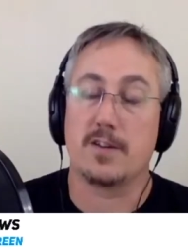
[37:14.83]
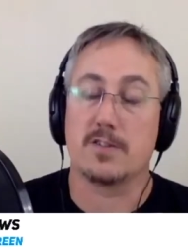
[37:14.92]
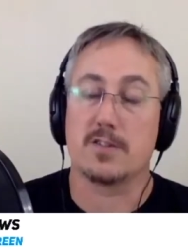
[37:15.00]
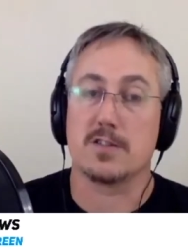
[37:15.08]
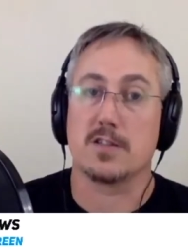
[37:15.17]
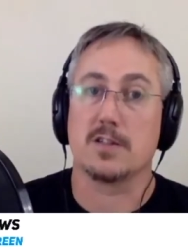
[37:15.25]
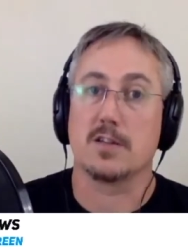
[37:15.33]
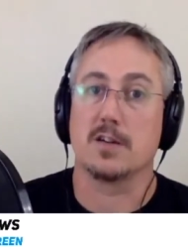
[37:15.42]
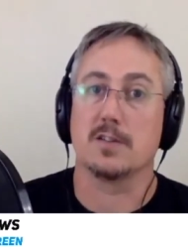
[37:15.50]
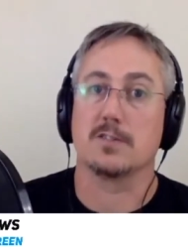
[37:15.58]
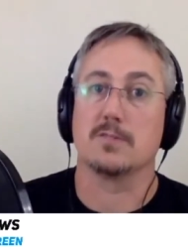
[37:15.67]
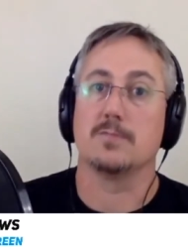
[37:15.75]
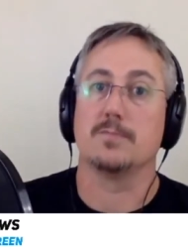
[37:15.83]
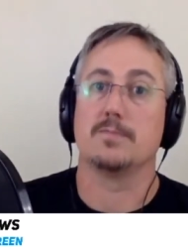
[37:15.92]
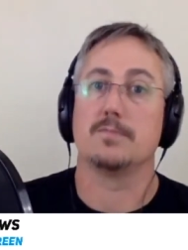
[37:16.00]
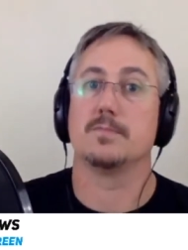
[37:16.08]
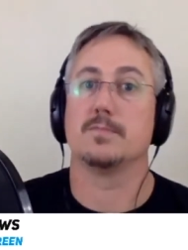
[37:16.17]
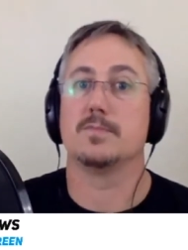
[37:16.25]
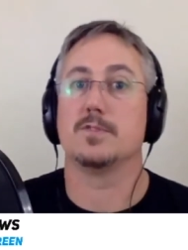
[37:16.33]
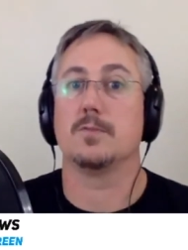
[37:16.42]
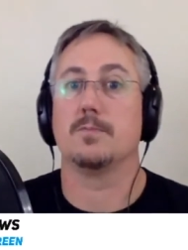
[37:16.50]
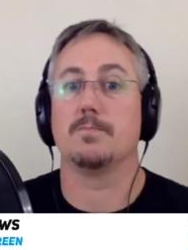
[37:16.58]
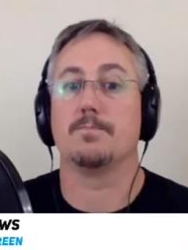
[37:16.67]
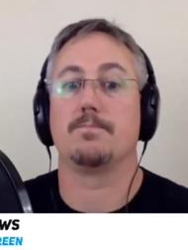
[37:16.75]
interesting article. So,
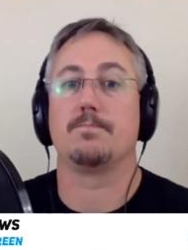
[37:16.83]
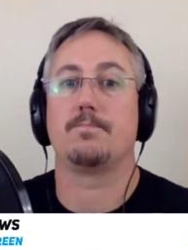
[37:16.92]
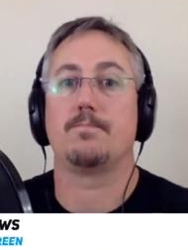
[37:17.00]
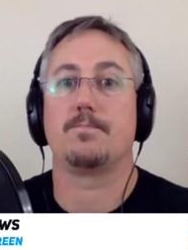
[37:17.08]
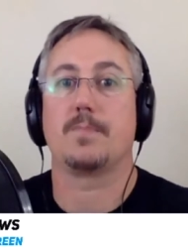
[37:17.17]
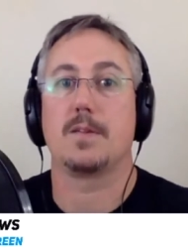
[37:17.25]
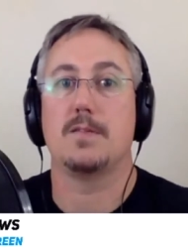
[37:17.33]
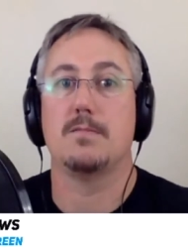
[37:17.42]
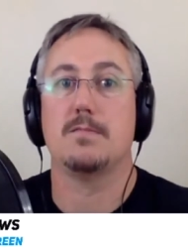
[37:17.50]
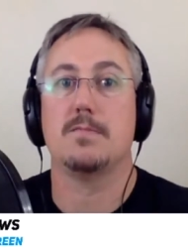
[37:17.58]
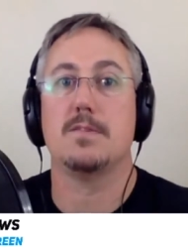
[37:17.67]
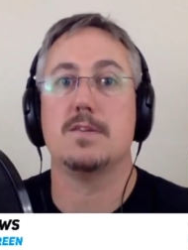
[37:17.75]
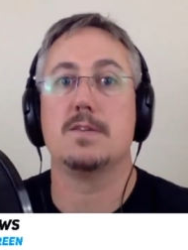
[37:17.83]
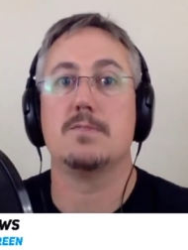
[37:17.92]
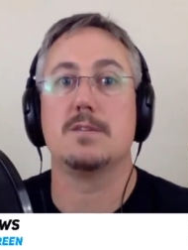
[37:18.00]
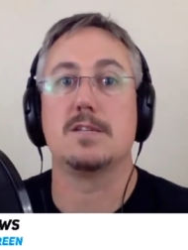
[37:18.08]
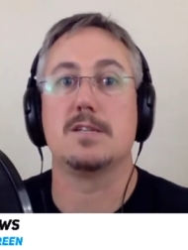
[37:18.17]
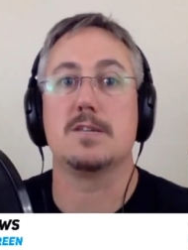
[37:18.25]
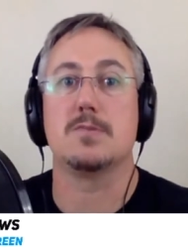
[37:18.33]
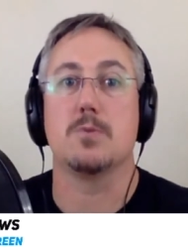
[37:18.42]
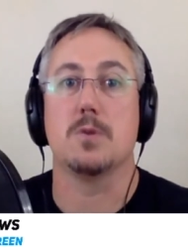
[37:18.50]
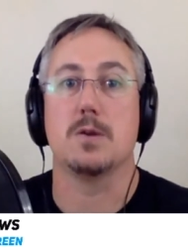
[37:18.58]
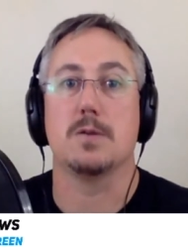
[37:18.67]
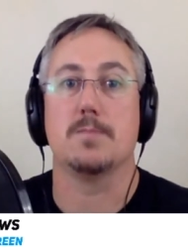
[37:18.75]
there we go.